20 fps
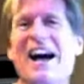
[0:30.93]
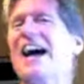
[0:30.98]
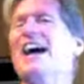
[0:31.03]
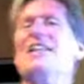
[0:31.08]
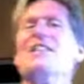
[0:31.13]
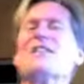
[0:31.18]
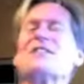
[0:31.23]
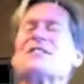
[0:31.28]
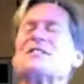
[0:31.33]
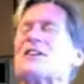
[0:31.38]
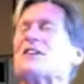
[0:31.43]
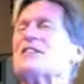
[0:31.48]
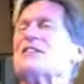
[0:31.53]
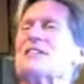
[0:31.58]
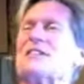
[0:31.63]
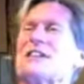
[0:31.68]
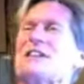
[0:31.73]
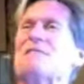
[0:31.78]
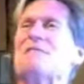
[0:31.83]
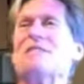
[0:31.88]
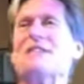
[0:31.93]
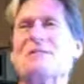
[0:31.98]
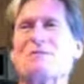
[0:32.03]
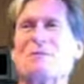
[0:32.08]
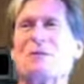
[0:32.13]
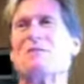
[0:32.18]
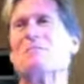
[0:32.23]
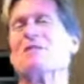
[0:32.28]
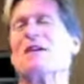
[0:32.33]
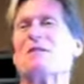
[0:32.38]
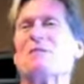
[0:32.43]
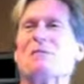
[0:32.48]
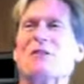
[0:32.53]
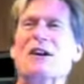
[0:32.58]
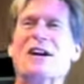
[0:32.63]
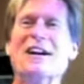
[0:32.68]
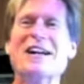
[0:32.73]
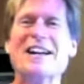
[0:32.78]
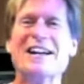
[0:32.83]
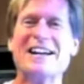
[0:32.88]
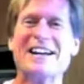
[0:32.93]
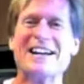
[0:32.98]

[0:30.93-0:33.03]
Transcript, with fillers: And they're starting to come in one by one.